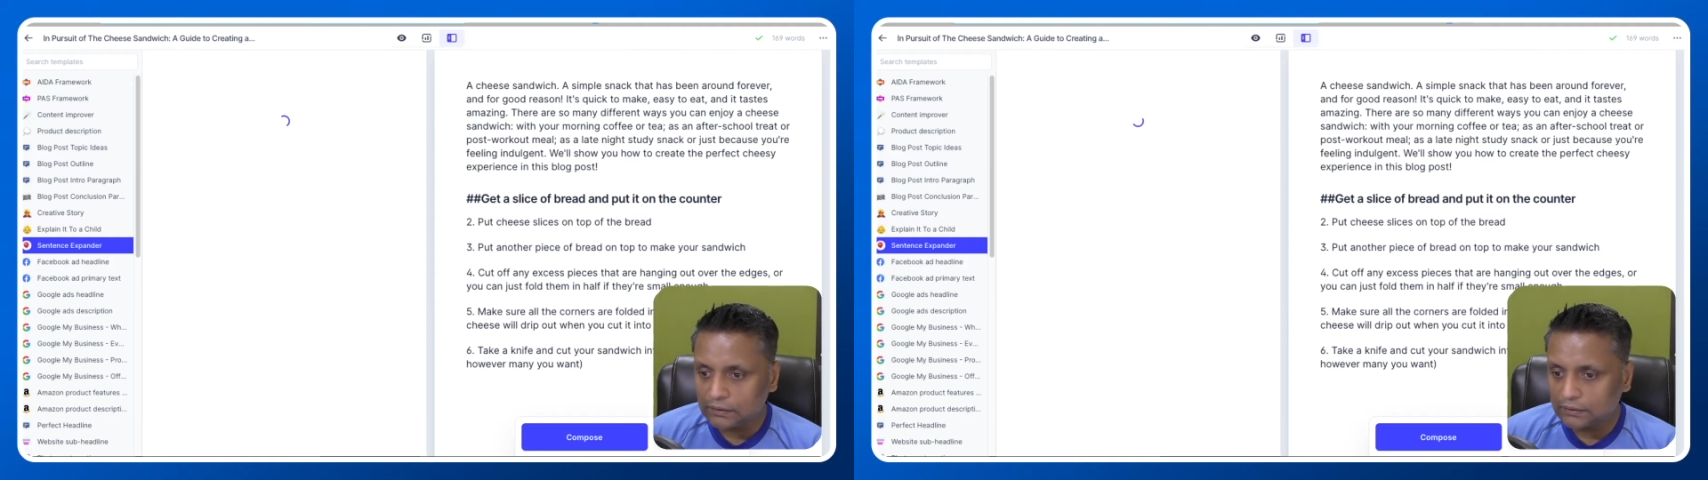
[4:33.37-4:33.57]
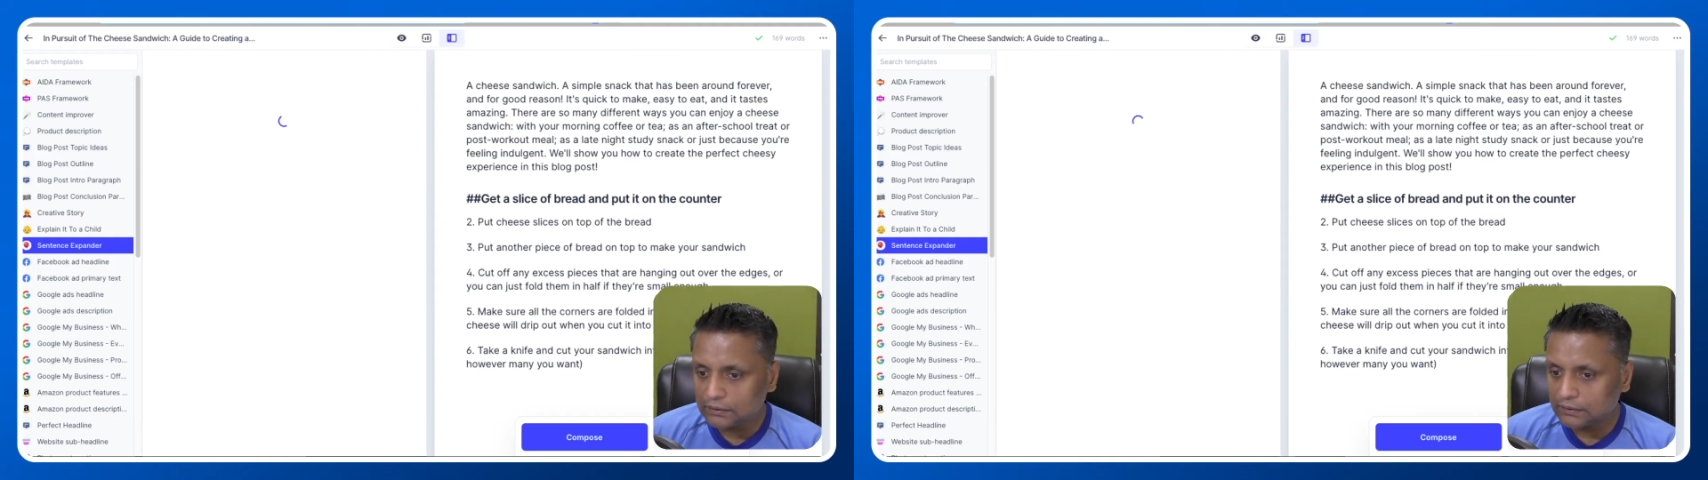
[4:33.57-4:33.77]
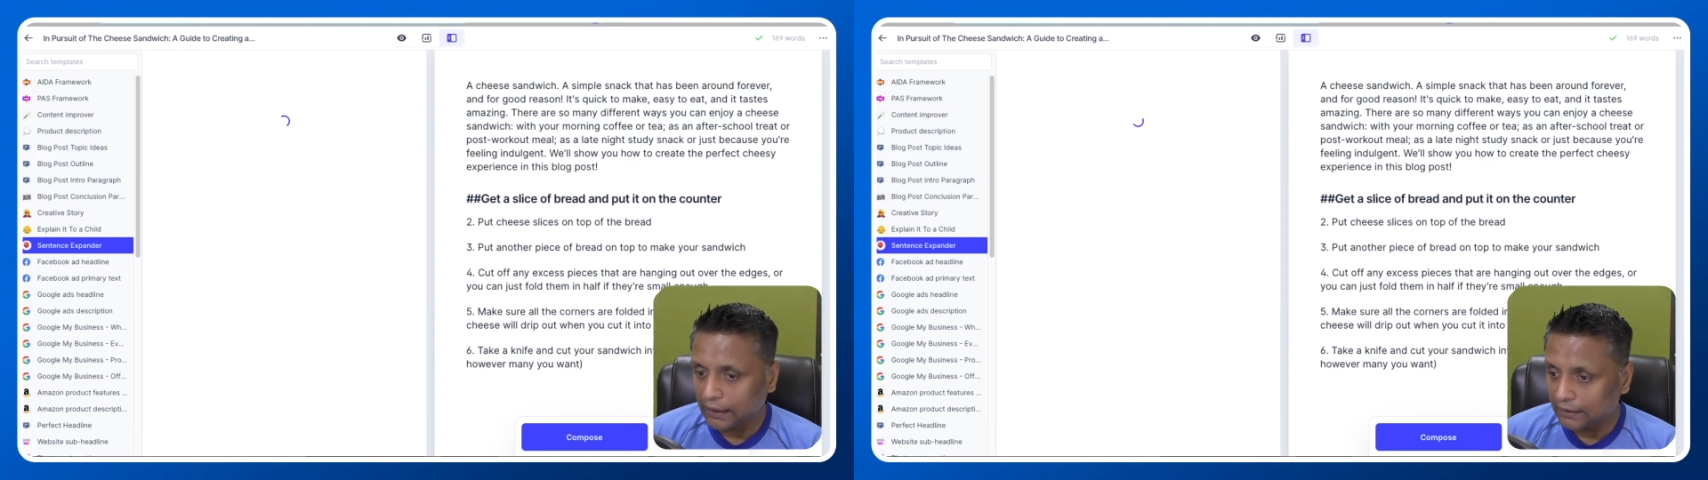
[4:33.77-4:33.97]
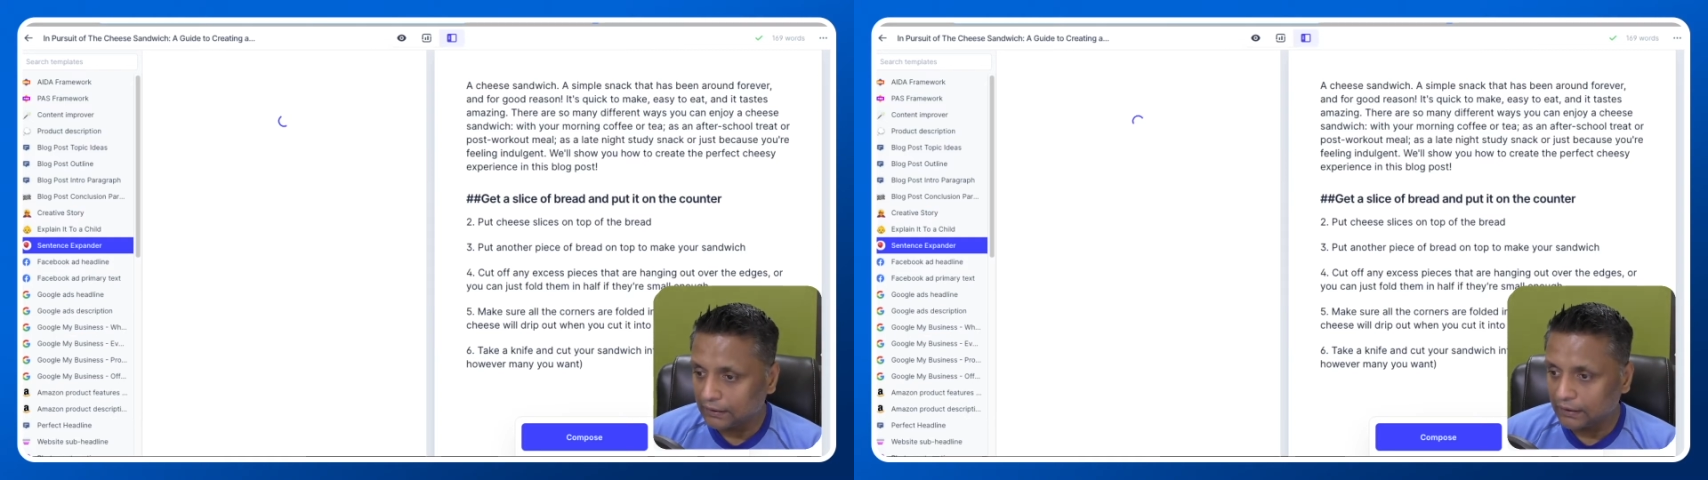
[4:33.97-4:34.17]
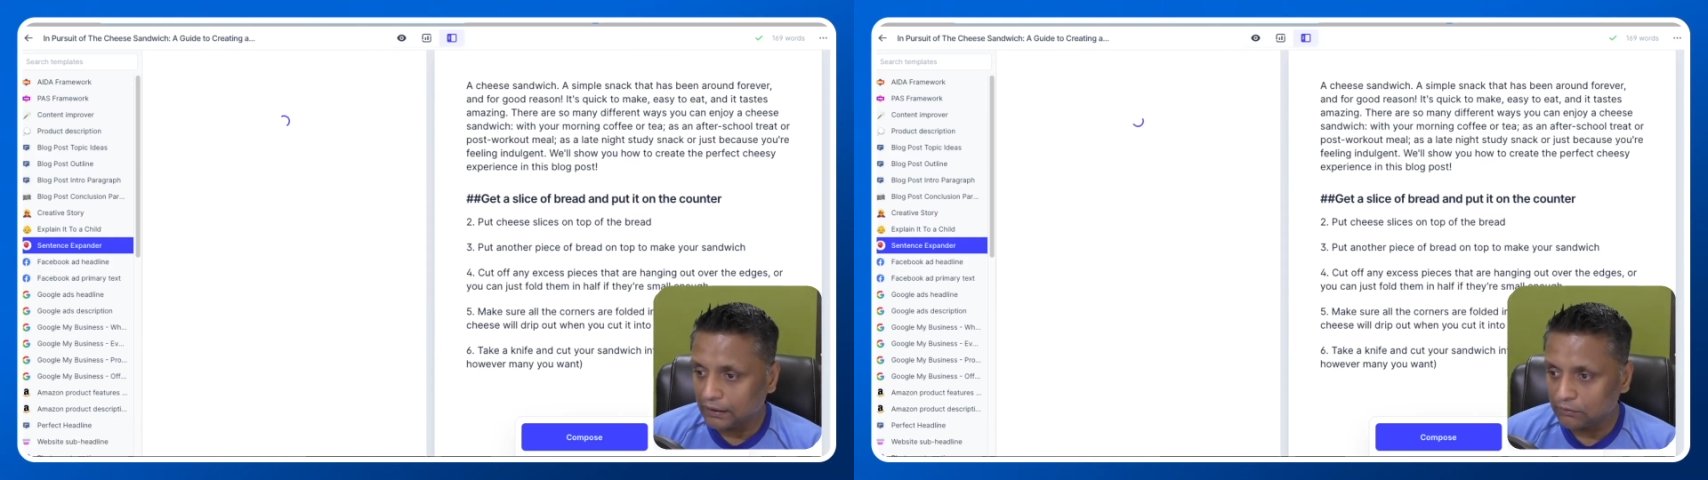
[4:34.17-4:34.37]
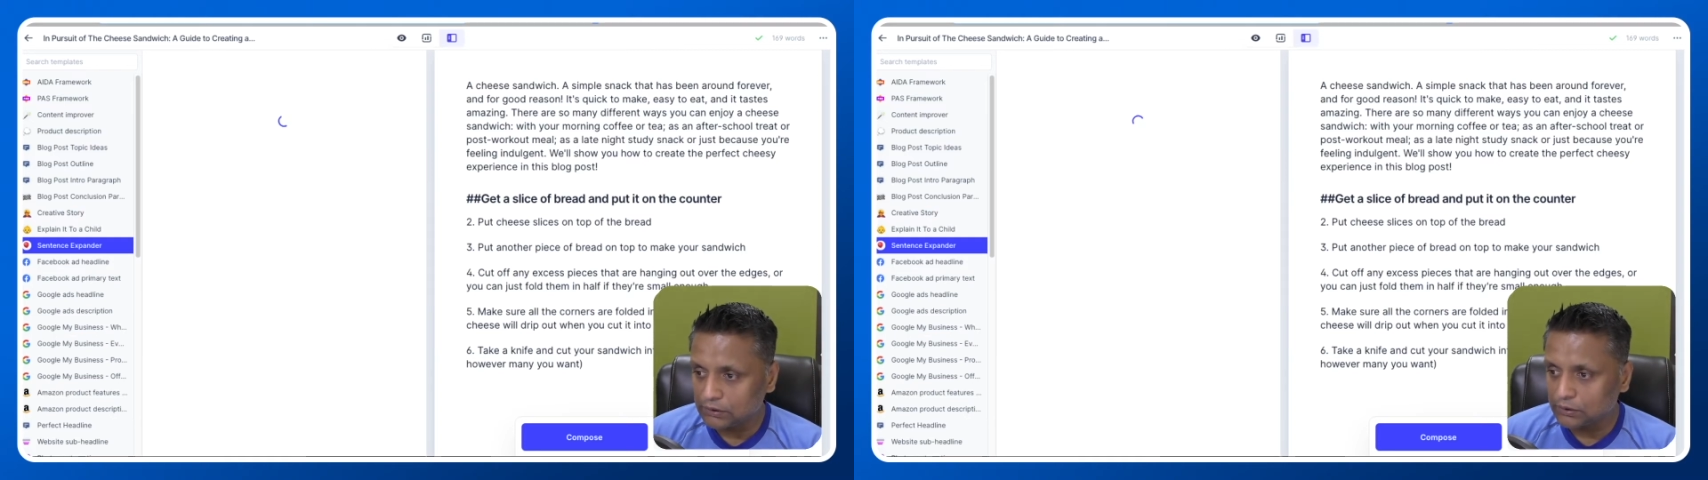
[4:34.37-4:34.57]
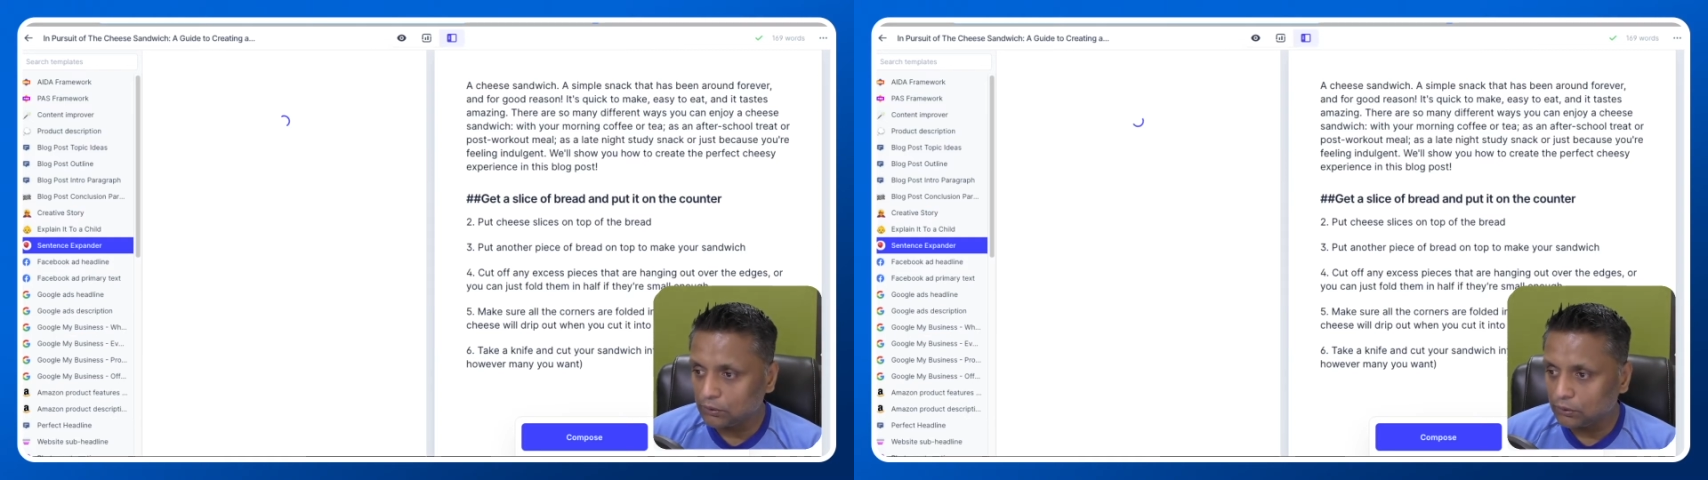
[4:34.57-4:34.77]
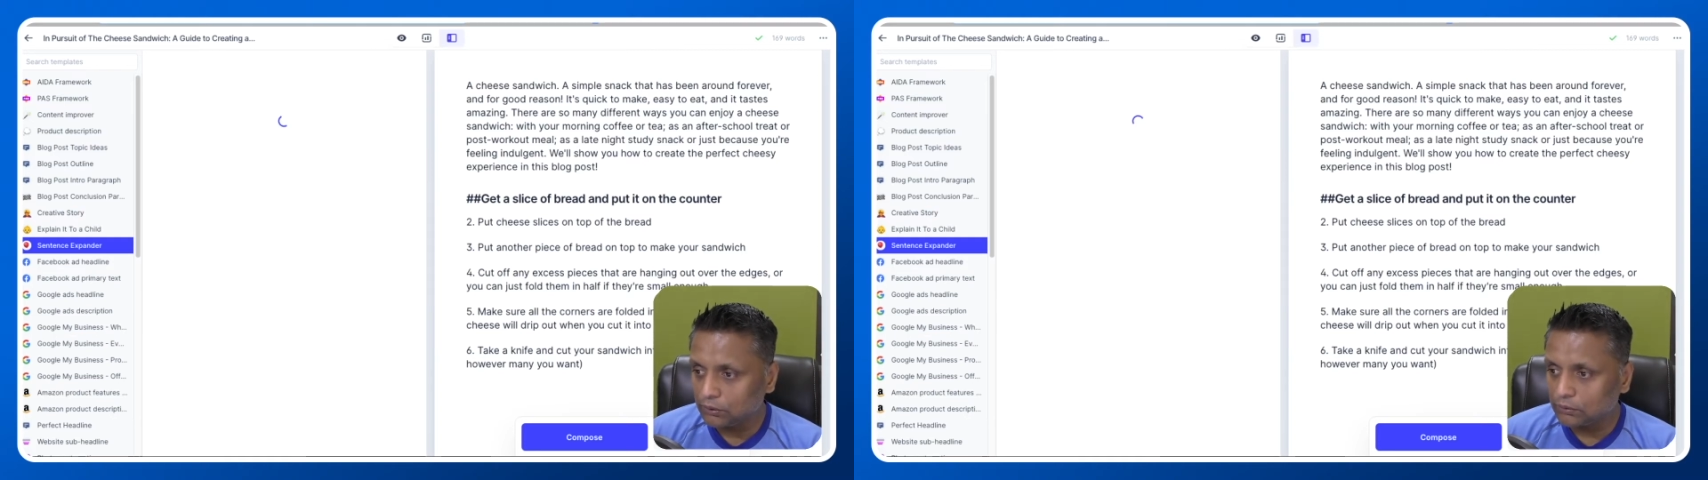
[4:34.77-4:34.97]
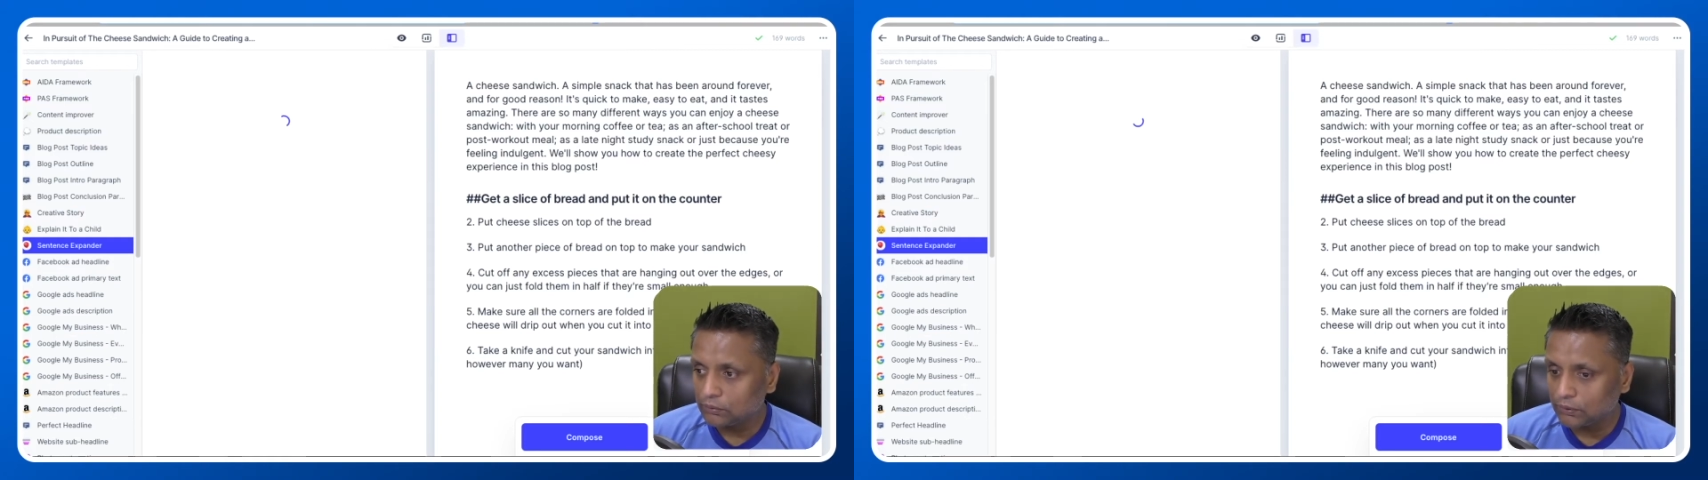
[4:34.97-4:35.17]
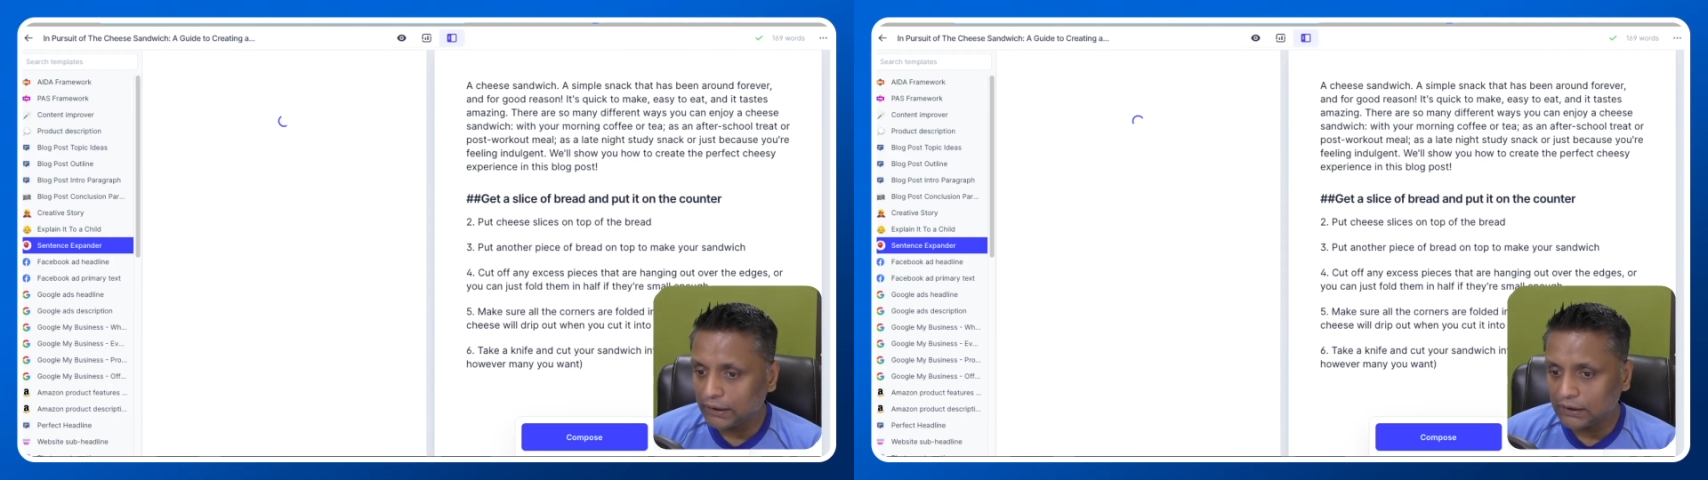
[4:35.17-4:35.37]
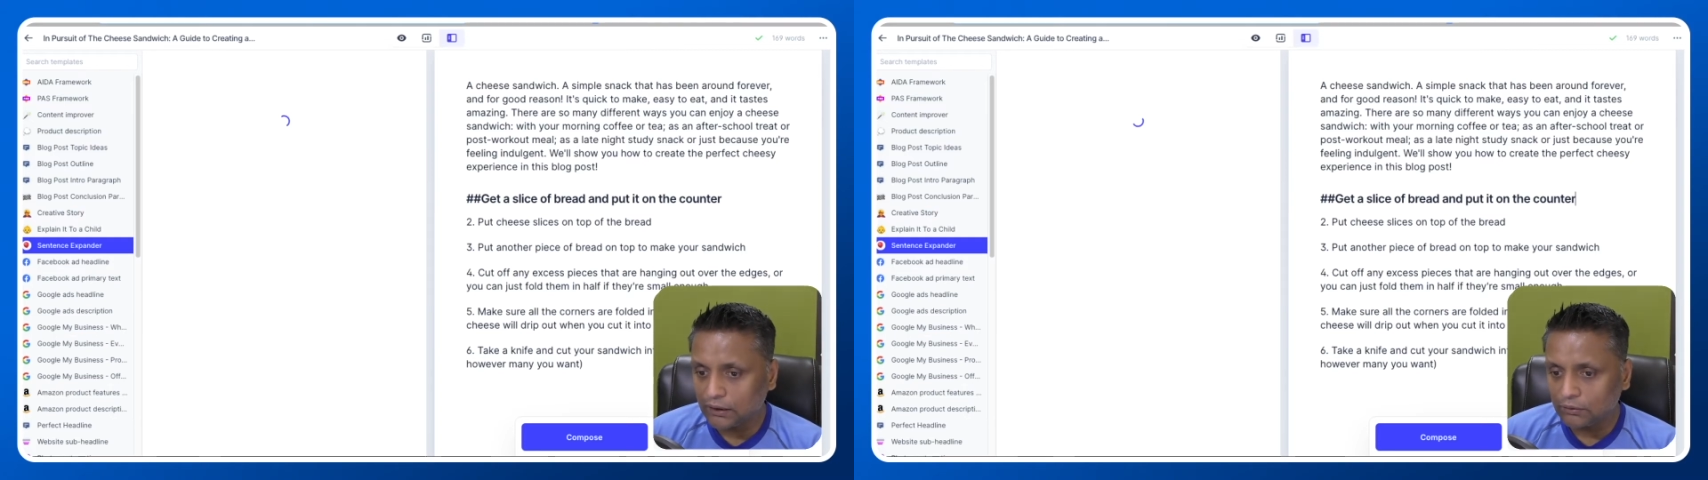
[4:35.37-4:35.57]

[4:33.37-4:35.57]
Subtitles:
it's acting kind of slow right now.